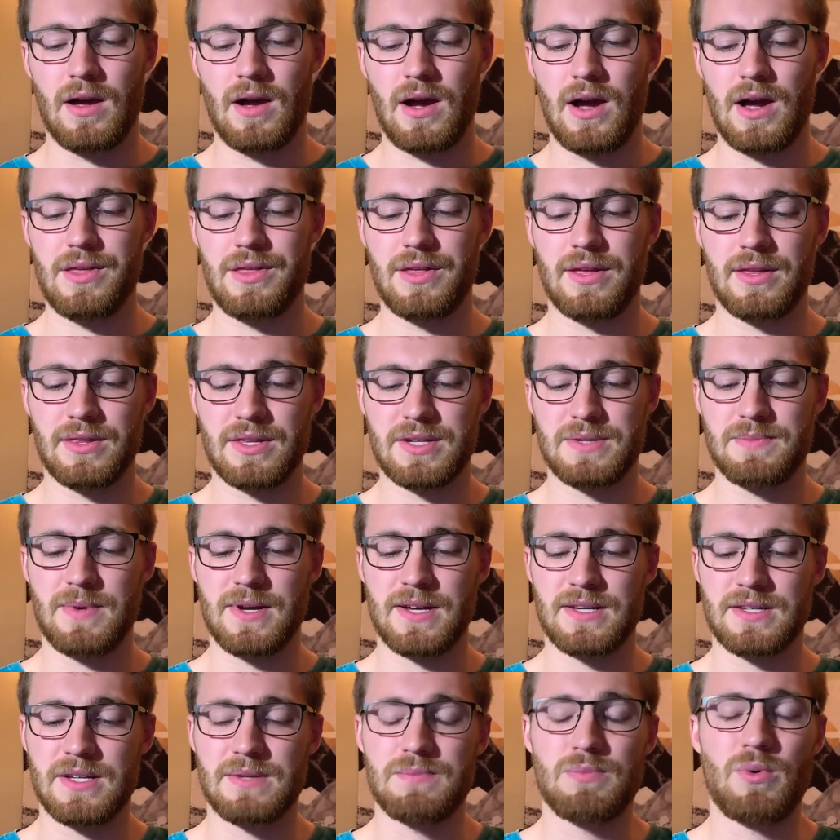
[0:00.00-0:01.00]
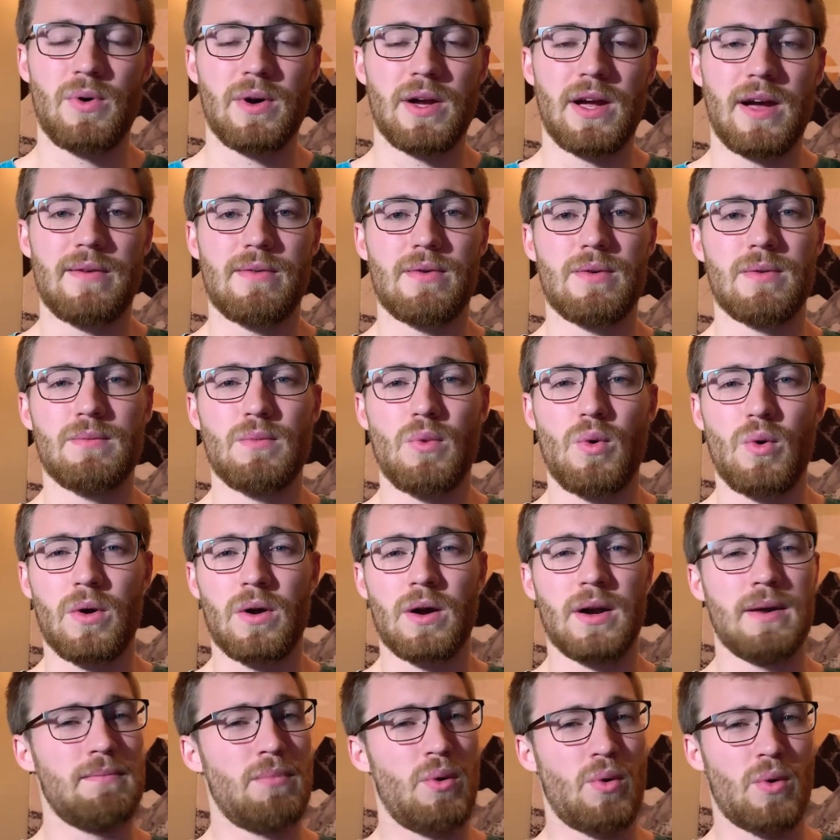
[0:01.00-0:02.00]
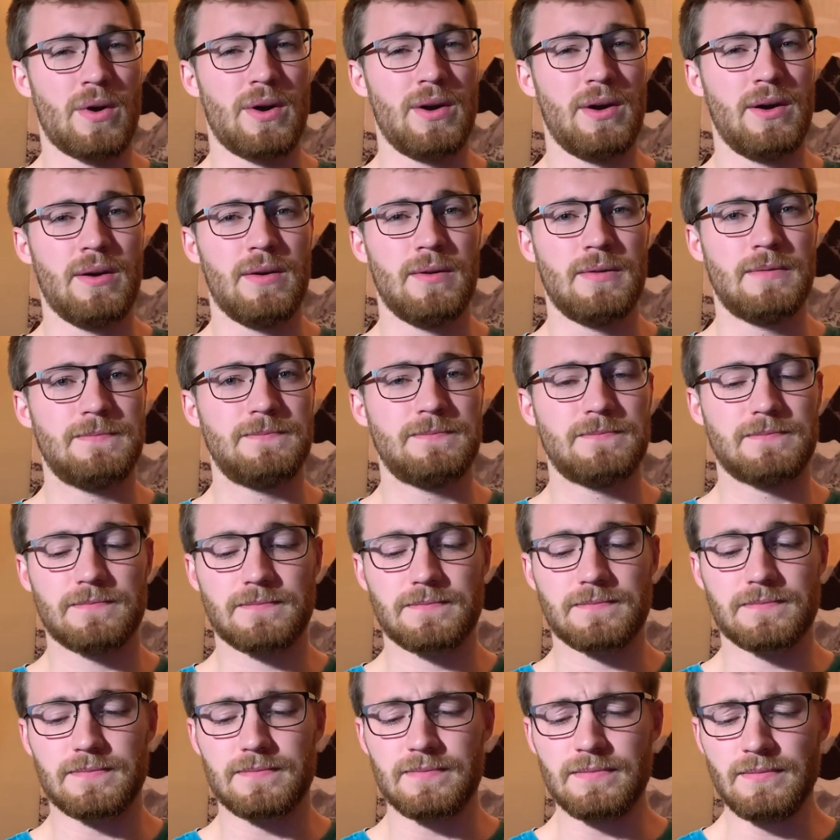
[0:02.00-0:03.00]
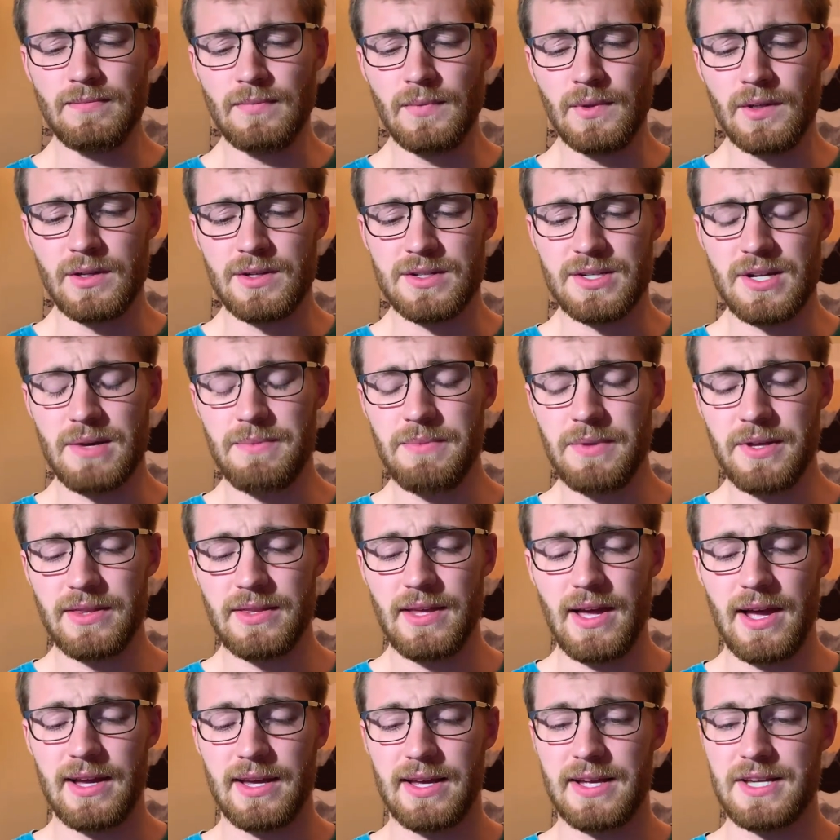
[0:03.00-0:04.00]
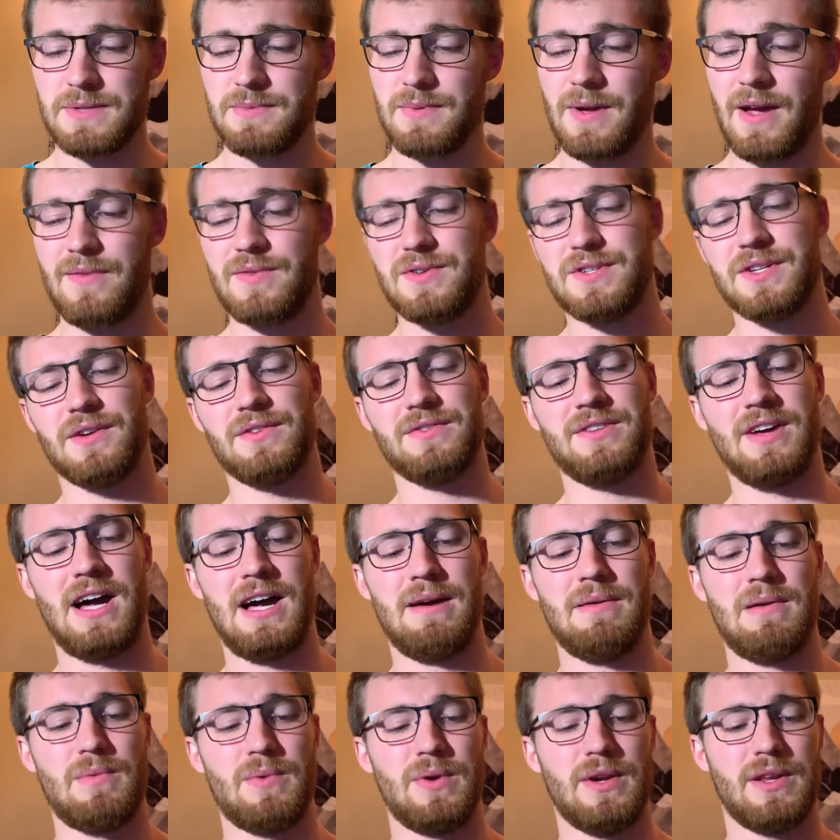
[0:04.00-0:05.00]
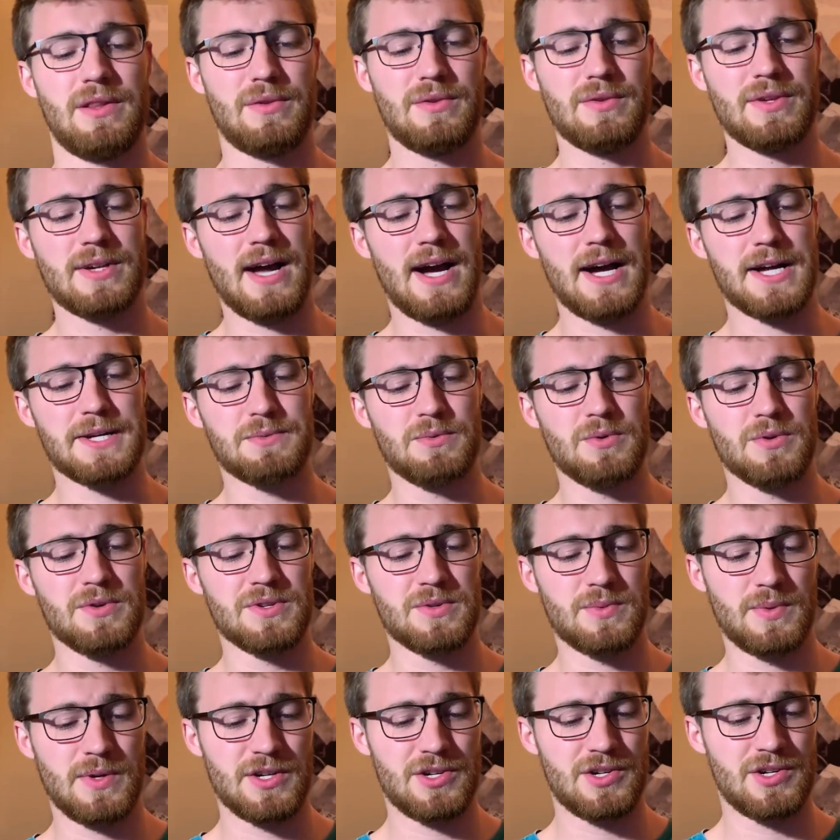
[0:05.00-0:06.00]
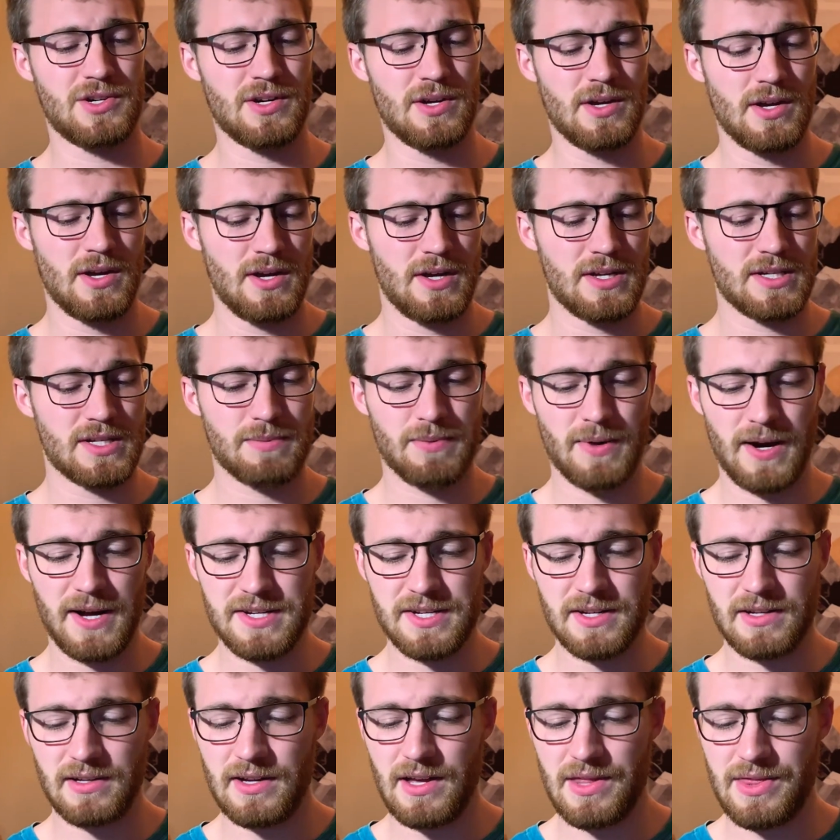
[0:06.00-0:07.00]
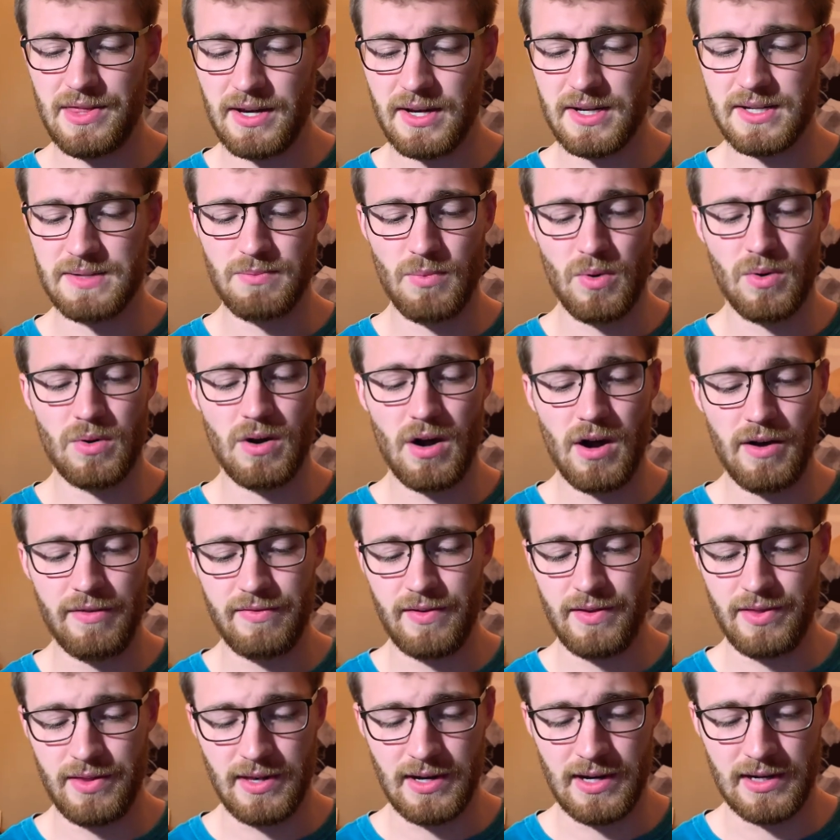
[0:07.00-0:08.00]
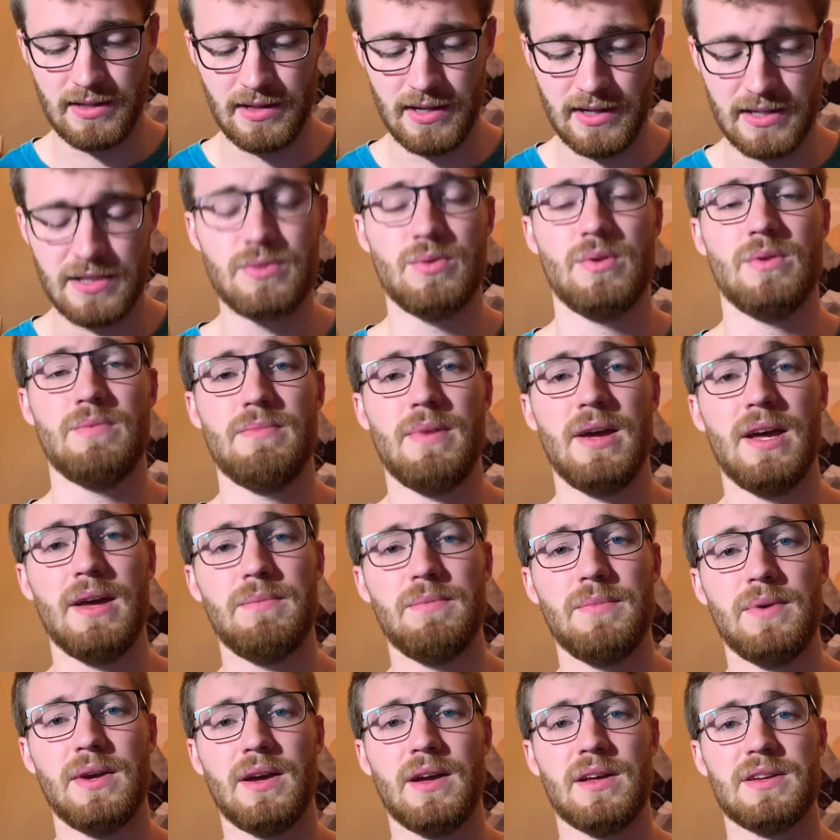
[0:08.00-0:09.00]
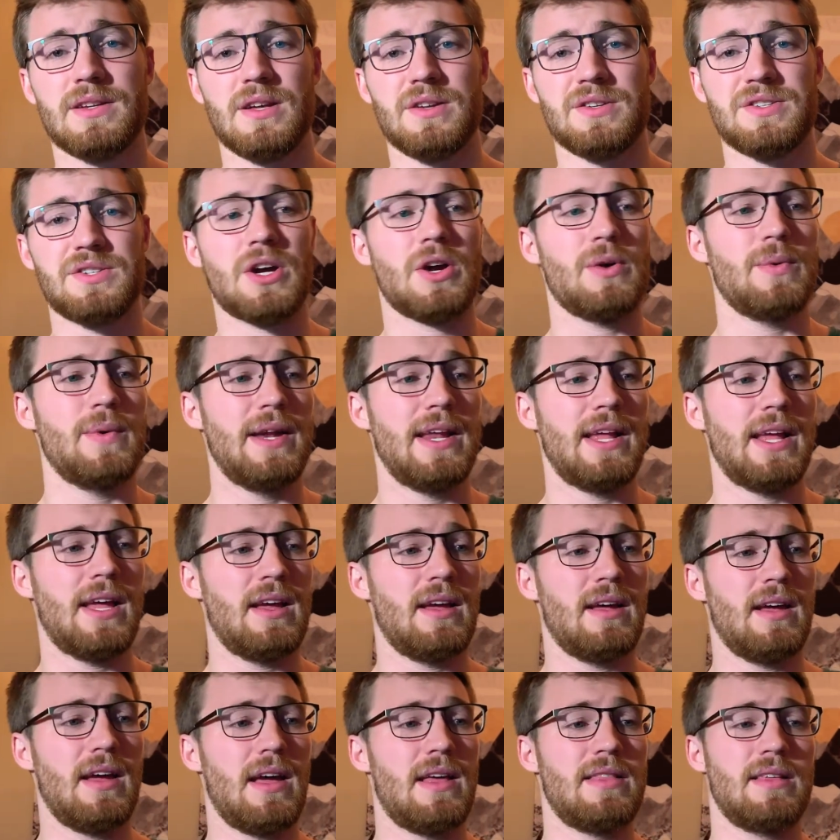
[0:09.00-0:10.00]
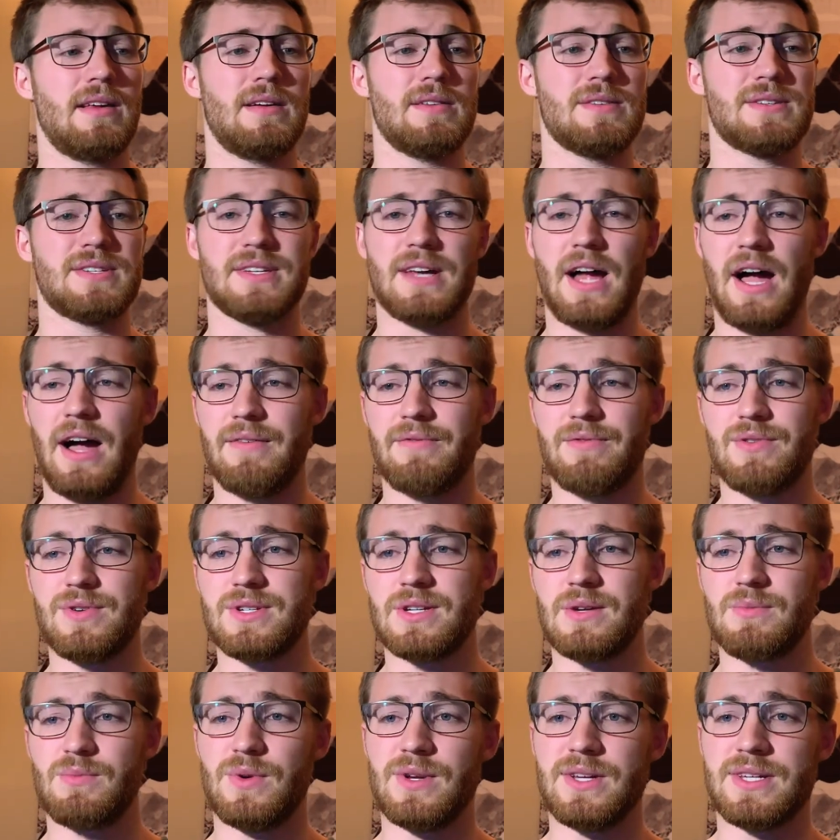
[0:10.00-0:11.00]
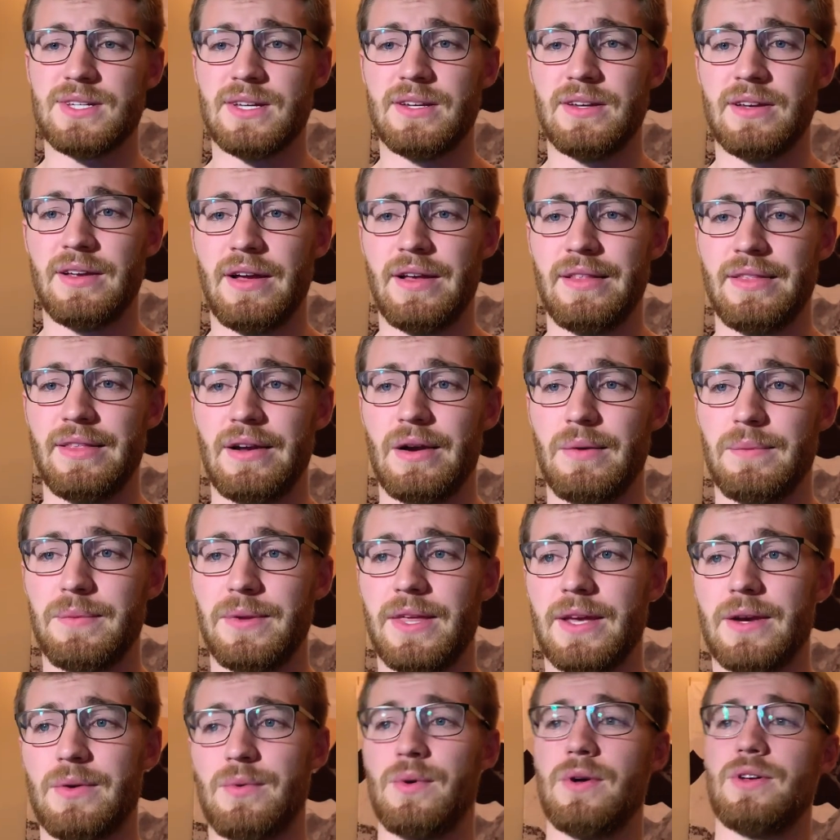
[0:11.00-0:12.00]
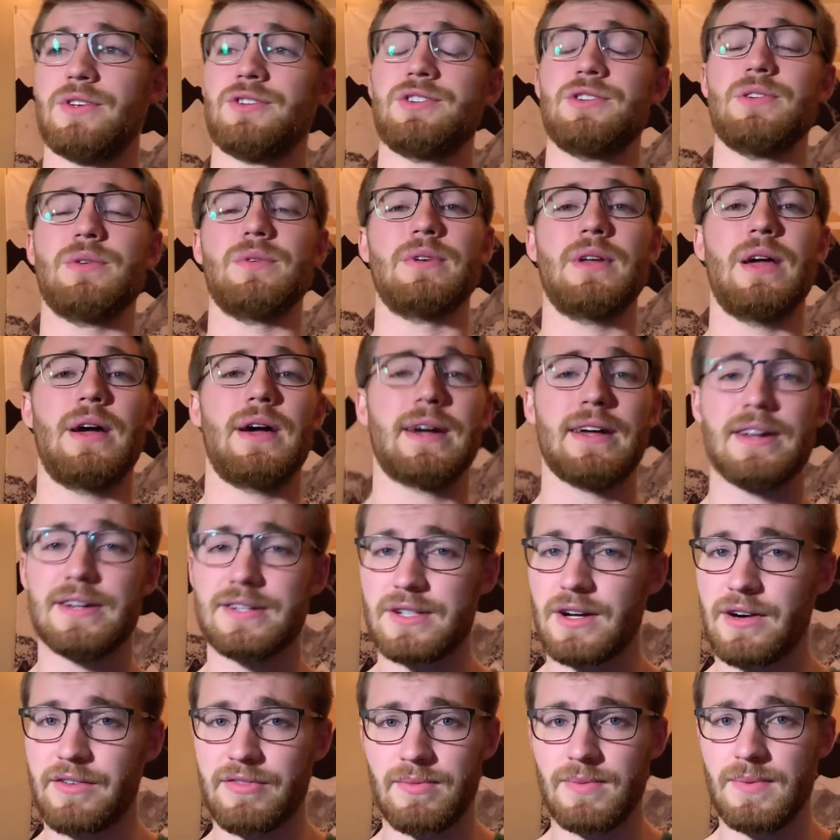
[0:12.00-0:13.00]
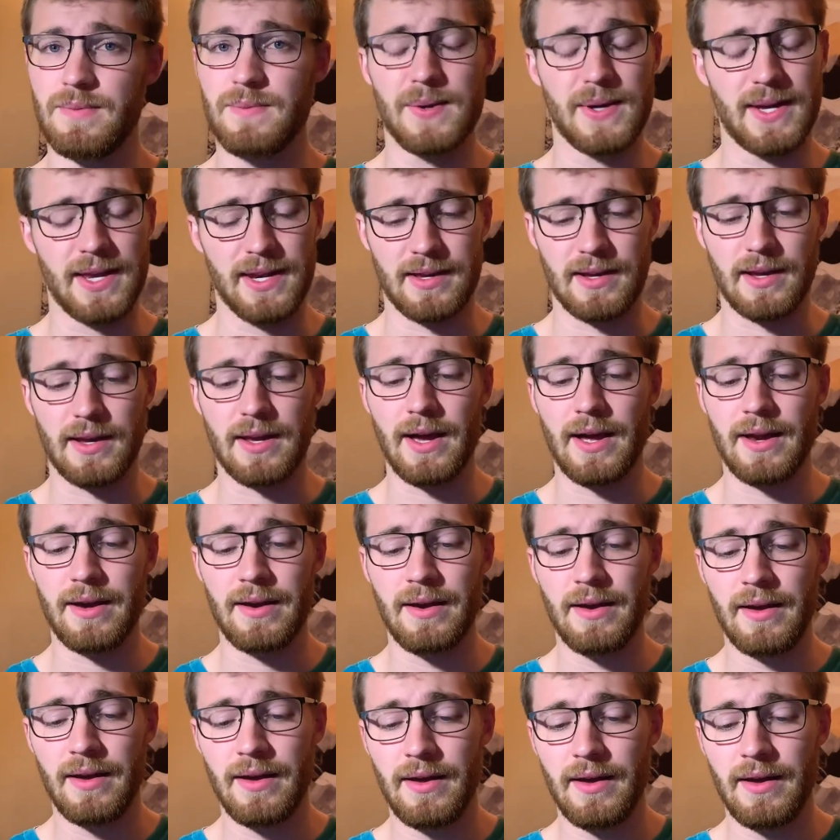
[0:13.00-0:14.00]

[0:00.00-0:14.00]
I think this makes this point ever more important something that gets me every single time I'm reading through the Gospels, which surprisingly, I think is more often than I'd like to admit because I'll start reading it and then I'll stop for some reason and then I'll be like, well, shoot, now I gotta start from the beginning again.